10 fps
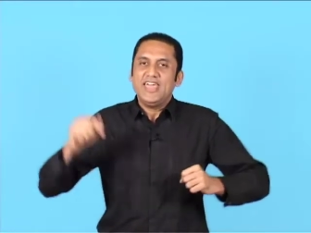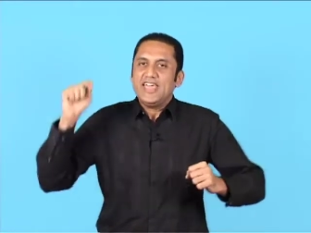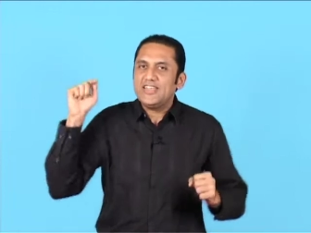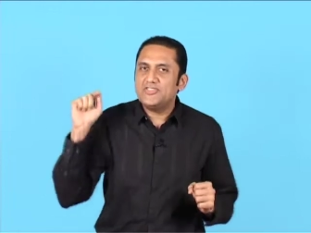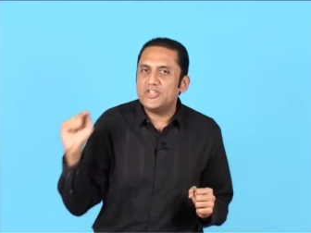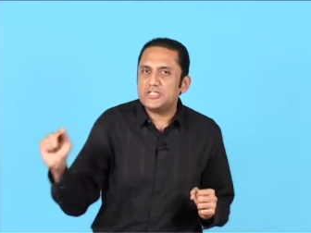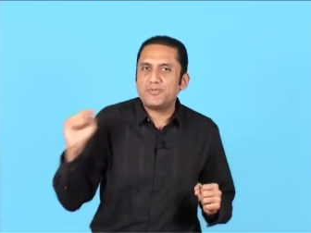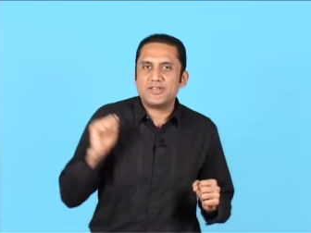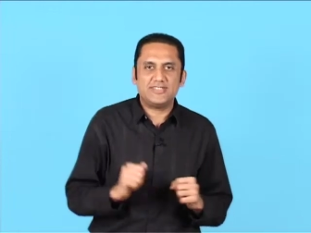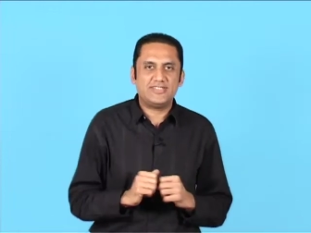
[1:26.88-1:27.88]
In this
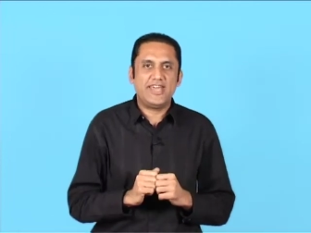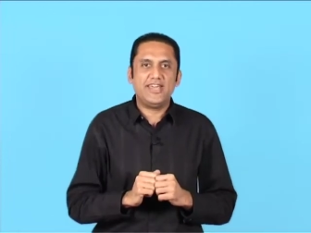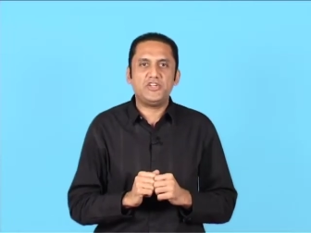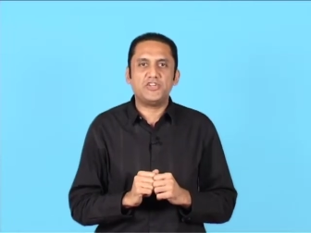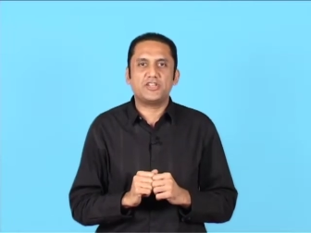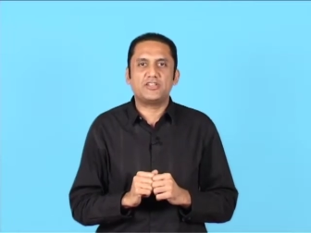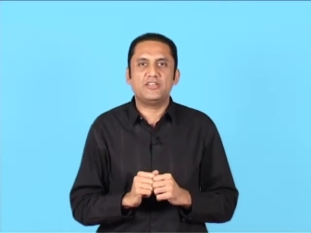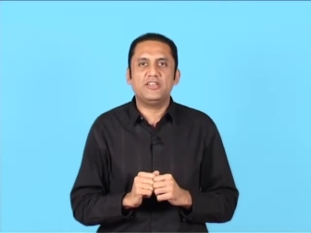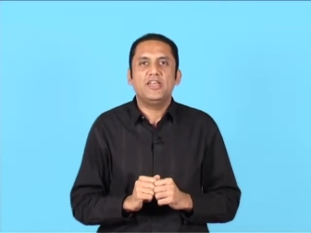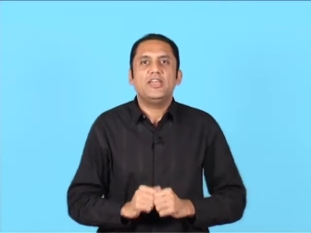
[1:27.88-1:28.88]

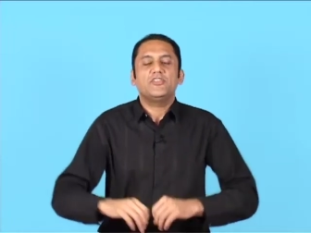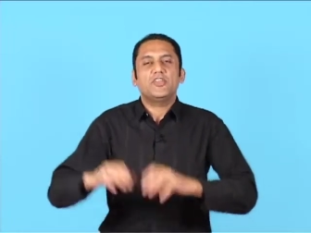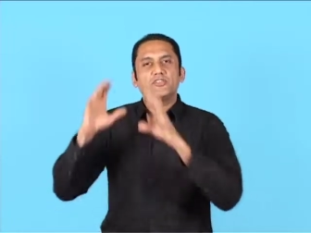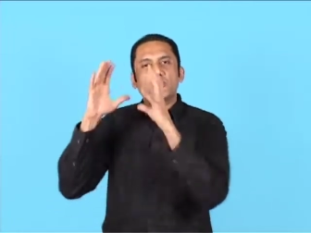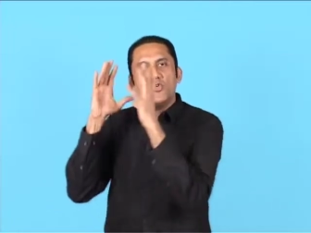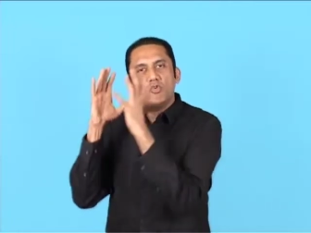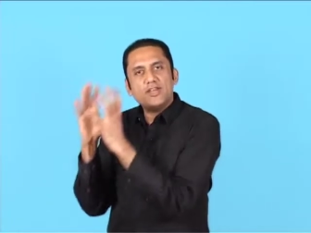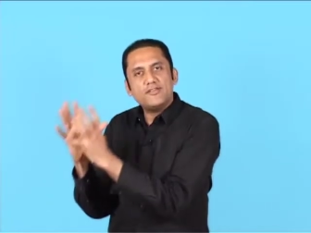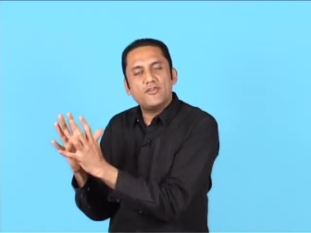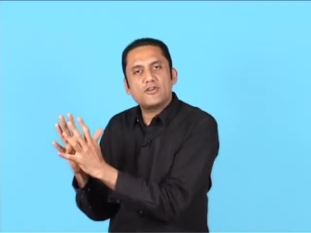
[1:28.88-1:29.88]
presentation, there's
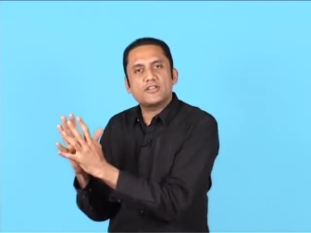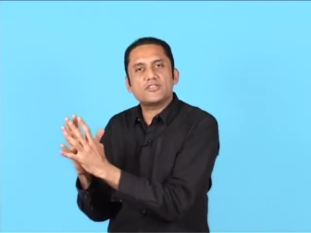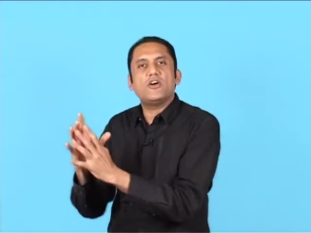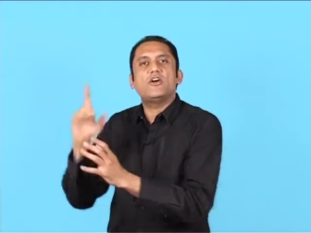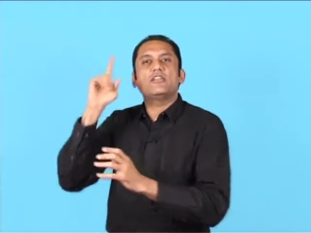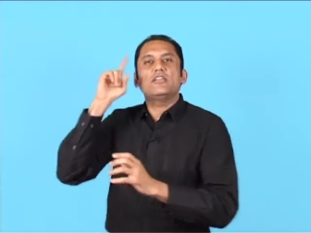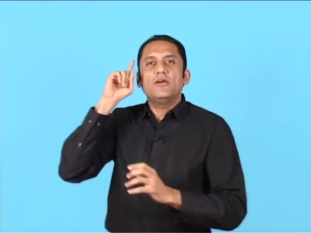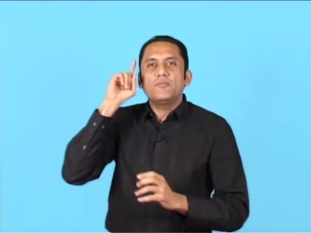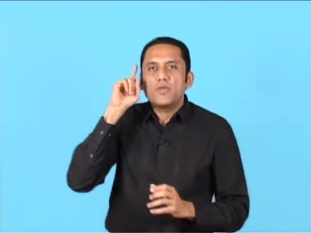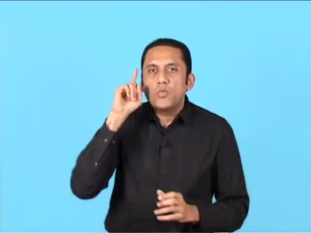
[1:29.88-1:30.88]
only focus on
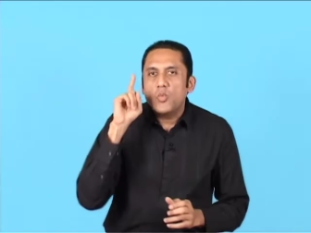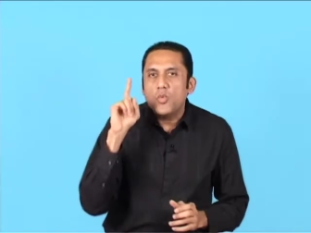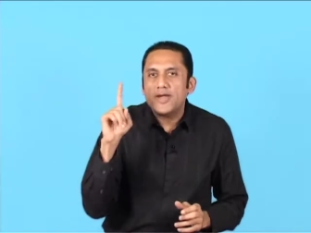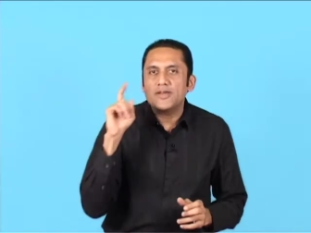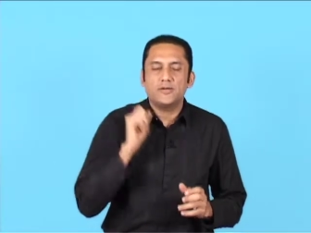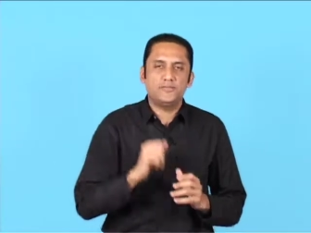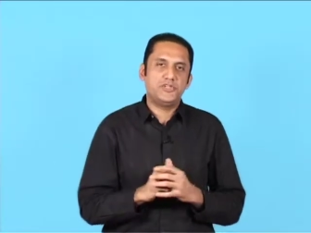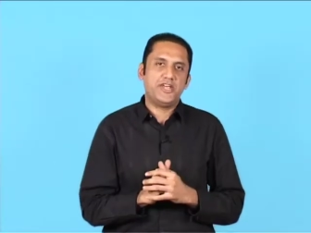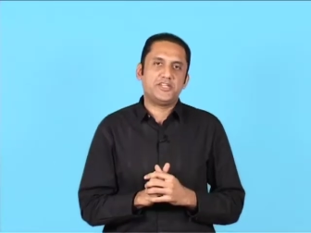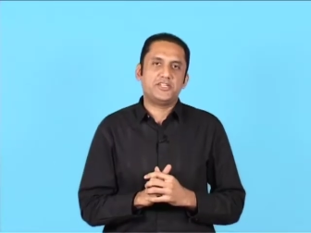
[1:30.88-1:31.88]
one
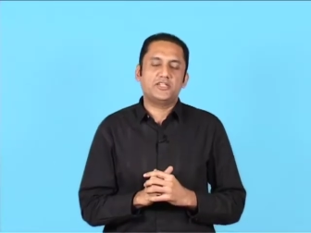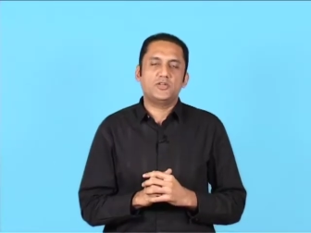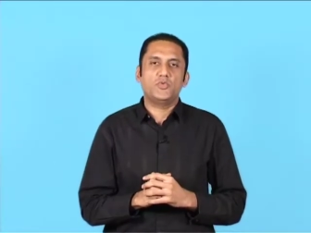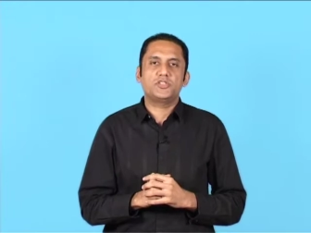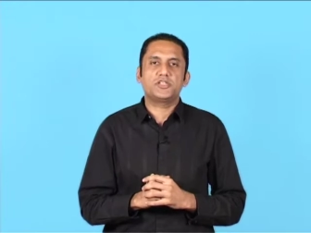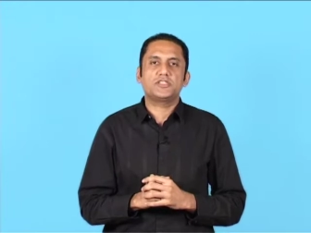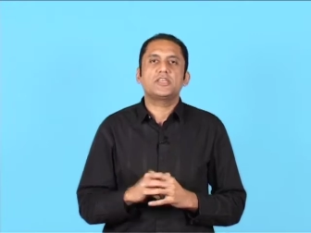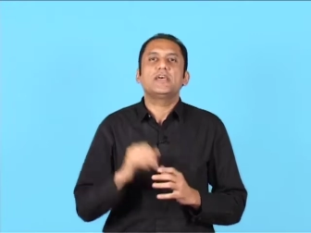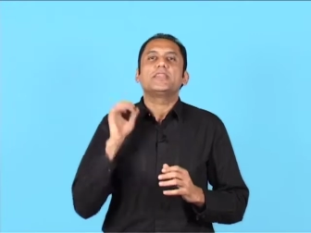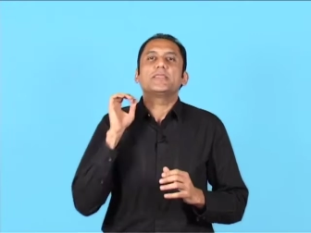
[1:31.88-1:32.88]
objection, which is
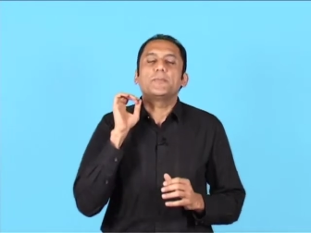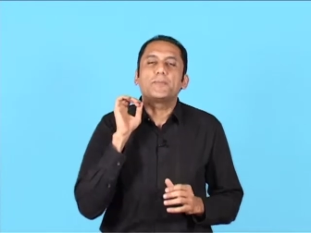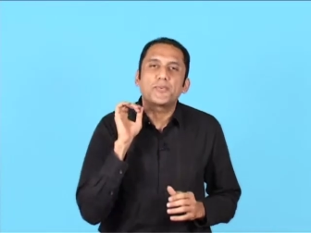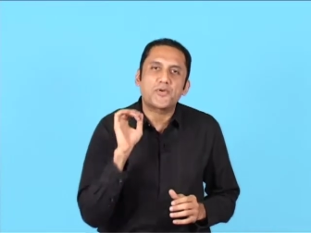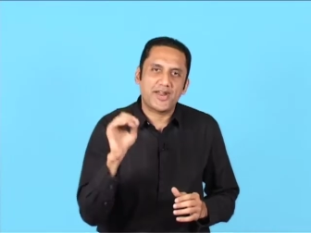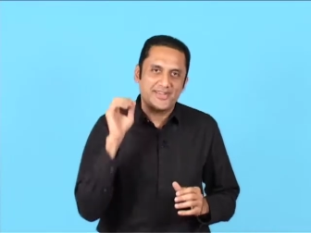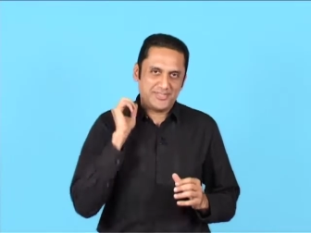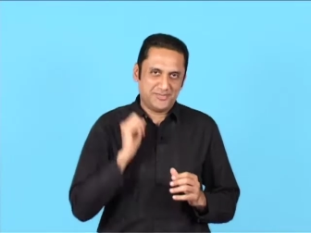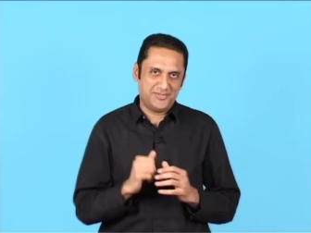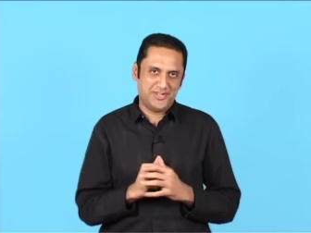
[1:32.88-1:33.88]
the price
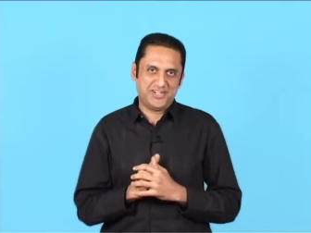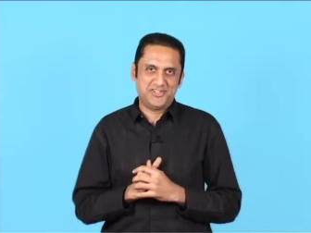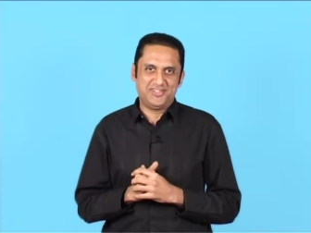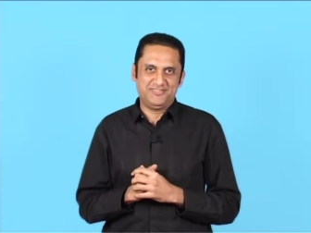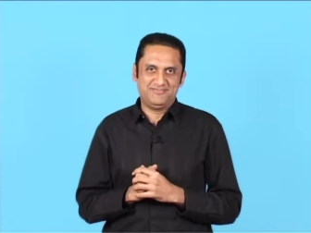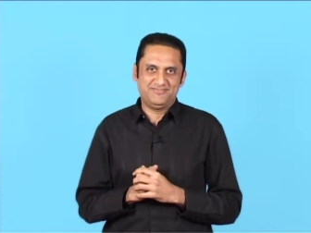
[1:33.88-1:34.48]
objection.